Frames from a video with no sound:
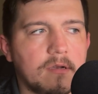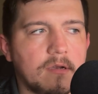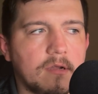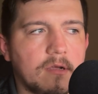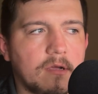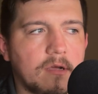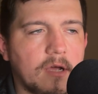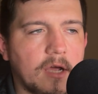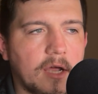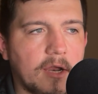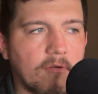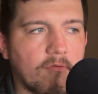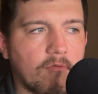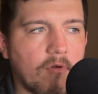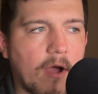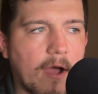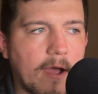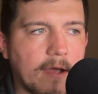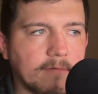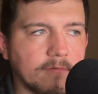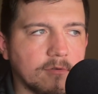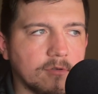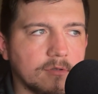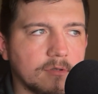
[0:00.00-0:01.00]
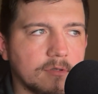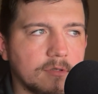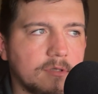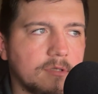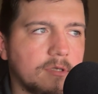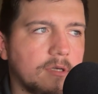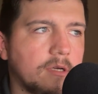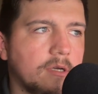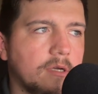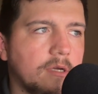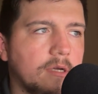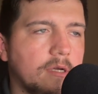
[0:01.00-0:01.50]
and Rivals,
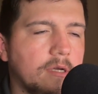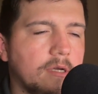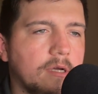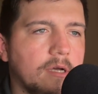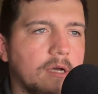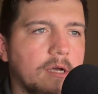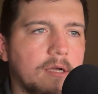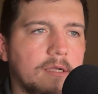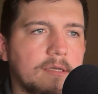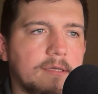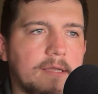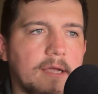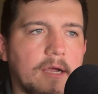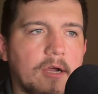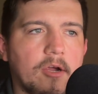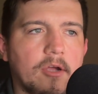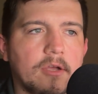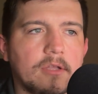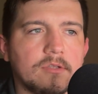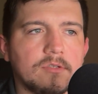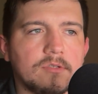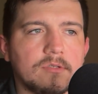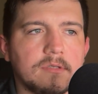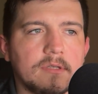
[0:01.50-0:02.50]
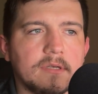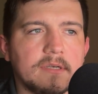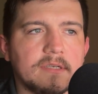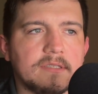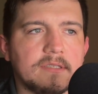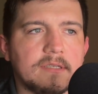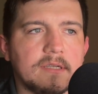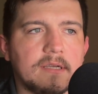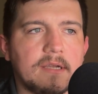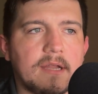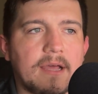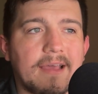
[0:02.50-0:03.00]
Derrion's
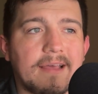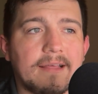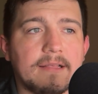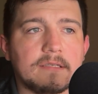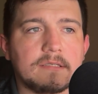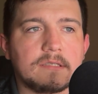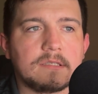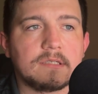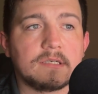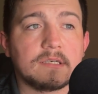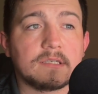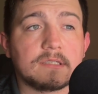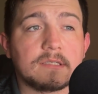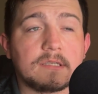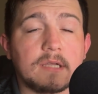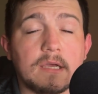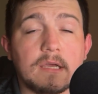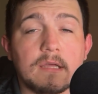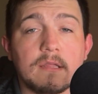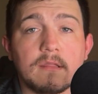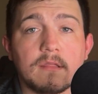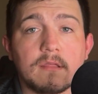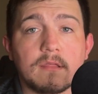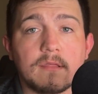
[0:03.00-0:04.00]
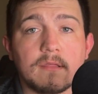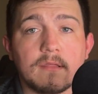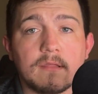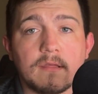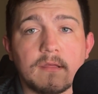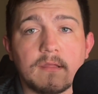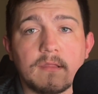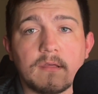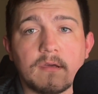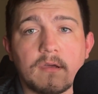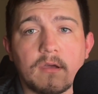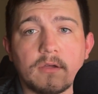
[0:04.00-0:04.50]
listed at 16th
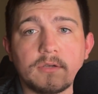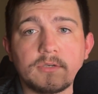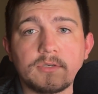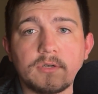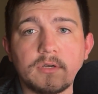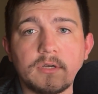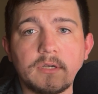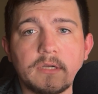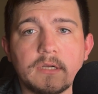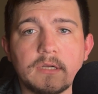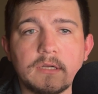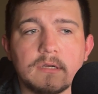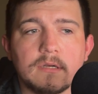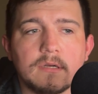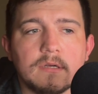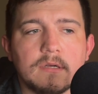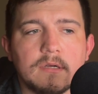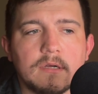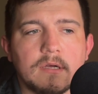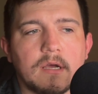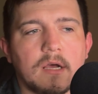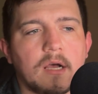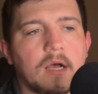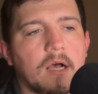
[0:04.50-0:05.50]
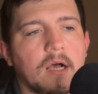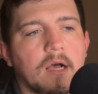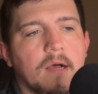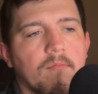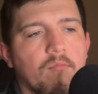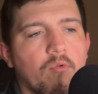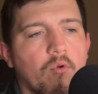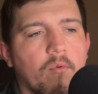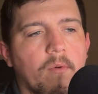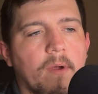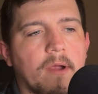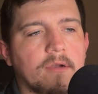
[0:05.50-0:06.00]
in the country,
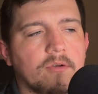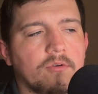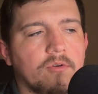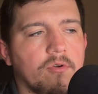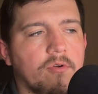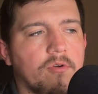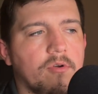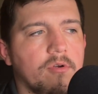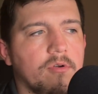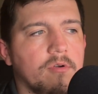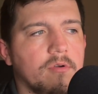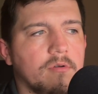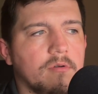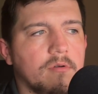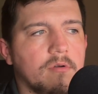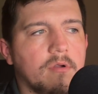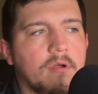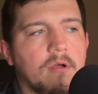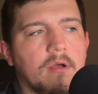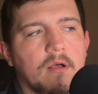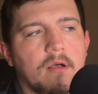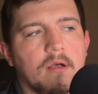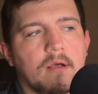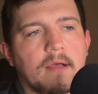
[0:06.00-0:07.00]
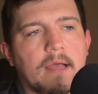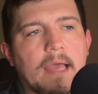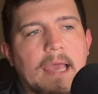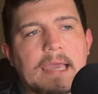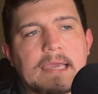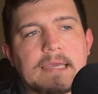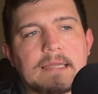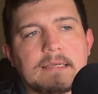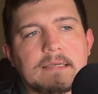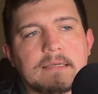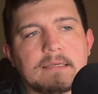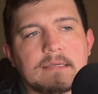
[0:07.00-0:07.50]
ranked recruit.
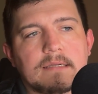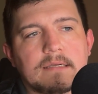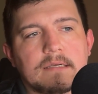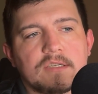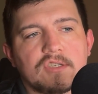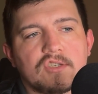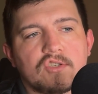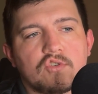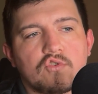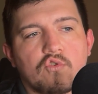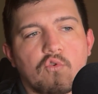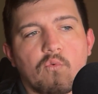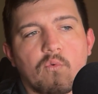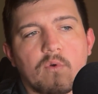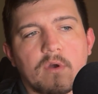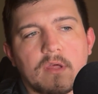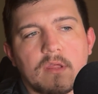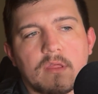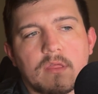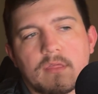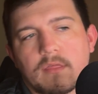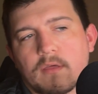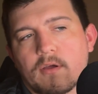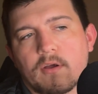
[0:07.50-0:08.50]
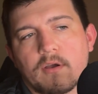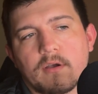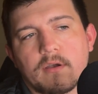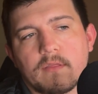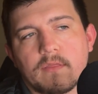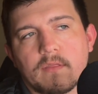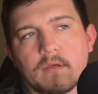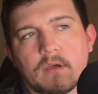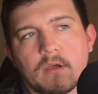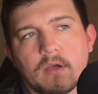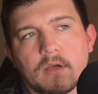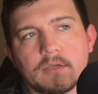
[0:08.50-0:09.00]
Aiden is 23rd
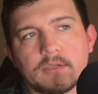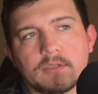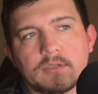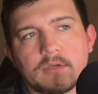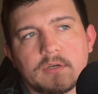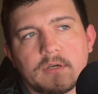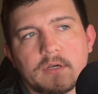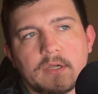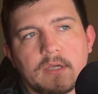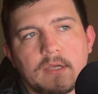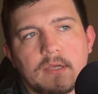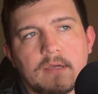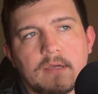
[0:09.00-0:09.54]
in the country.